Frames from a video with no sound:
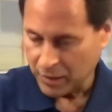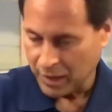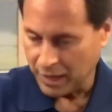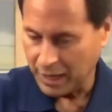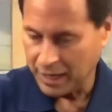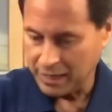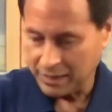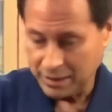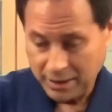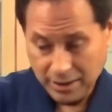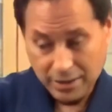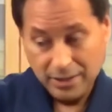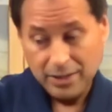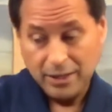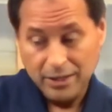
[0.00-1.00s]
And
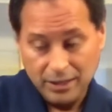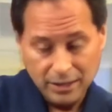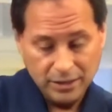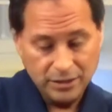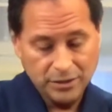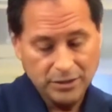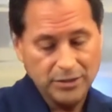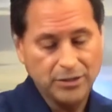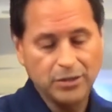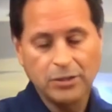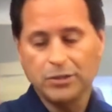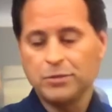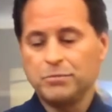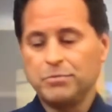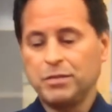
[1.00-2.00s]

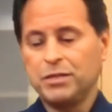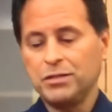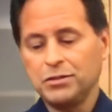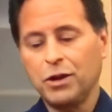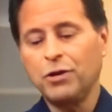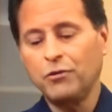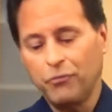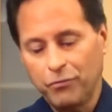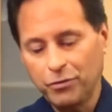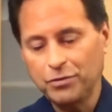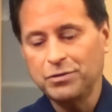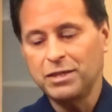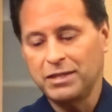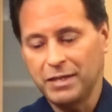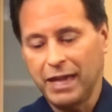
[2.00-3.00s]
because our food
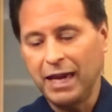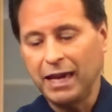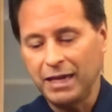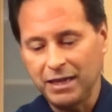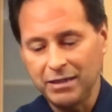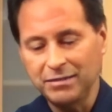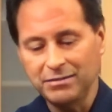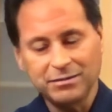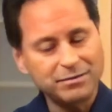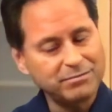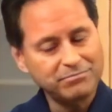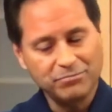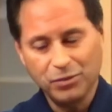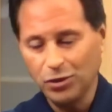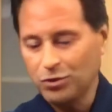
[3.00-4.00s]
today,
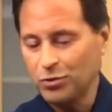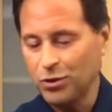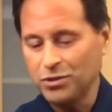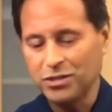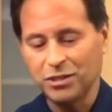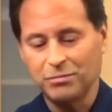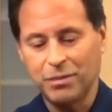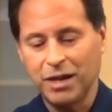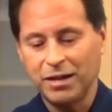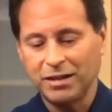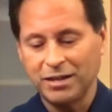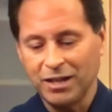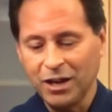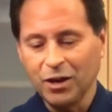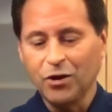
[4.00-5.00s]
no question about
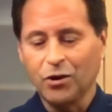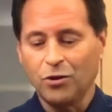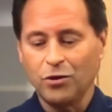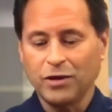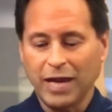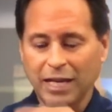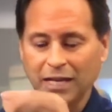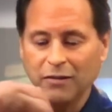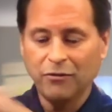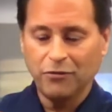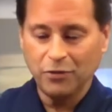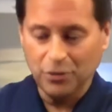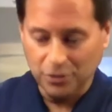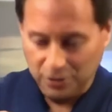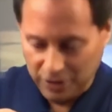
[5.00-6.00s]
it, organic
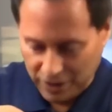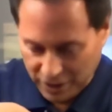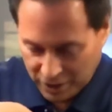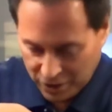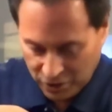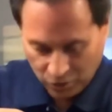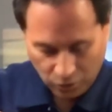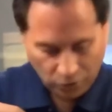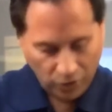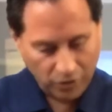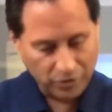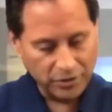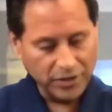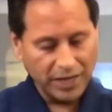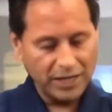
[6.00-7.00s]
food, raw
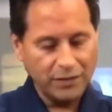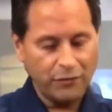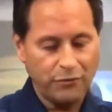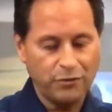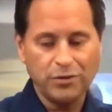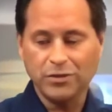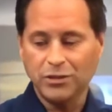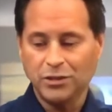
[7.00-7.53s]
organic food in the